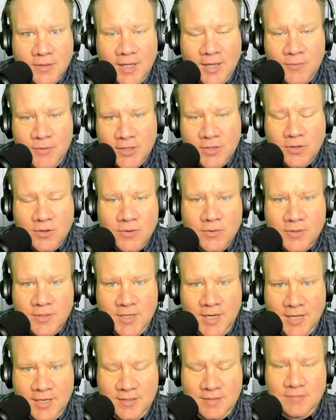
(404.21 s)
I want to go
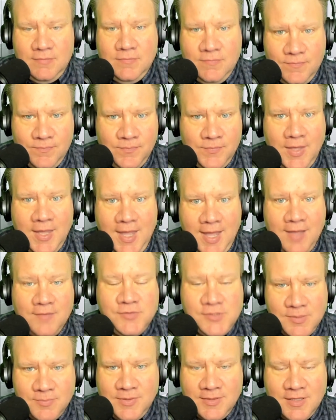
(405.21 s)
and have
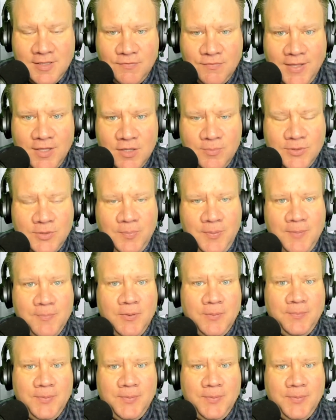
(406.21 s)
something that's valuable to people.